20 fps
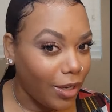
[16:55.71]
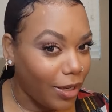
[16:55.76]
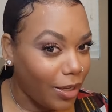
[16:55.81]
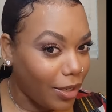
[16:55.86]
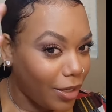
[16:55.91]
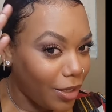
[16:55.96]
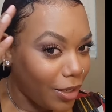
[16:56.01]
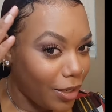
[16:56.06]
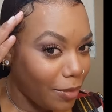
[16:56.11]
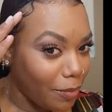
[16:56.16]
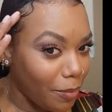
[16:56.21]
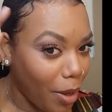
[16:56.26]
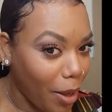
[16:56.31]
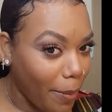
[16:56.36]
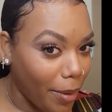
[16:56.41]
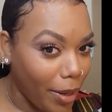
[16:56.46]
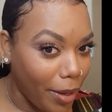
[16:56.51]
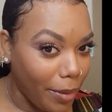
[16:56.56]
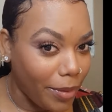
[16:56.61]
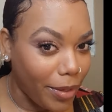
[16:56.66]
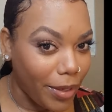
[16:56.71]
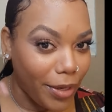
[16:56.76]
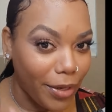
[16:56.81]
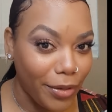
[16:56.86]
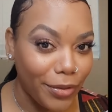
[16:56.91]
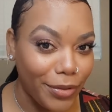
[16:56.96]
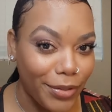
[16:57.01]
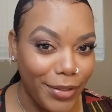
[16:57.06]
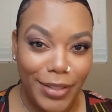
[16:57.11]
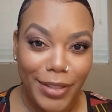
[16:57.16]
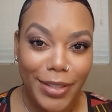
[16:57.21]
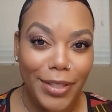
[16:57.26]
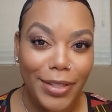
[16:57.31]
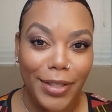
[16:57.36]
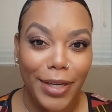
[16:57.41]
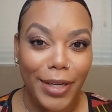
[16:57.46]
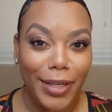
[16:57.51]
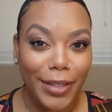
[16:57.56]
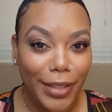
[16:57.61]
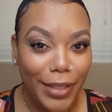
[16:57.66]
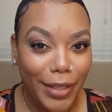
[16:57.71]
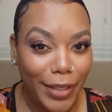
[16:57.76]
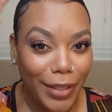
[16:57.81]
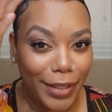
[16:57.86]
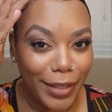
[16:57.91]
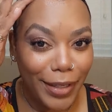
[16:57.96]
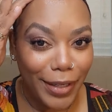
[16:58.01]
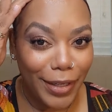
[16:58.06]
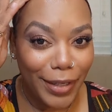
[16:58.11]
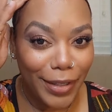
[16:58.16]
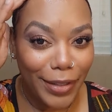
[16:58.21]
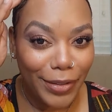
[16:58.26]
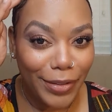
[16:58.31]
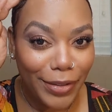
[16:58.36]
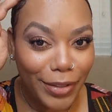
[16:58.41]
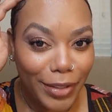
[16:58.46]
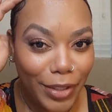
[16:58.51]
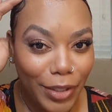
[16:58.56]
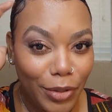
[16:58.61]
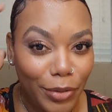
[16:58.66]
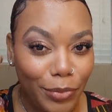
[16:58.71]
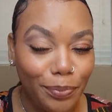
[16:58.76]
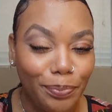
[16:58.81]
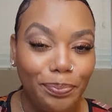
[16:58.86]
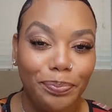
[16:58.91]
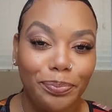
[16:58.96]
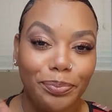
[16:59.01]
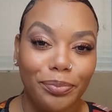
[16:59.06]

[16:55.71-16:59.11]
and my baby hair still ain't laying down so